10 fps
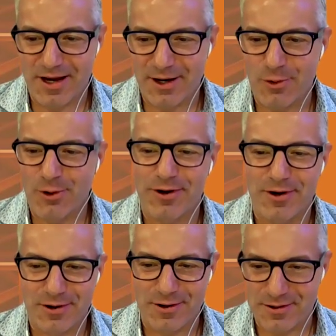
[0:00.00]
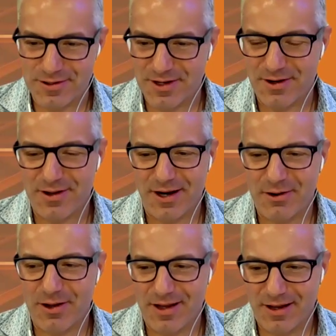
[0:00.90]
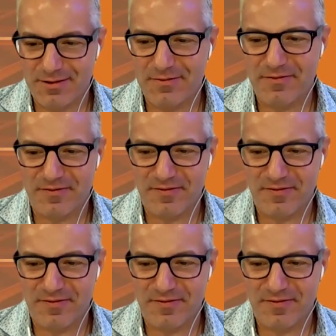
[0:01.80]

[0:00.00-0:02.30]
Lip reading: Scheduling, orders, like all that.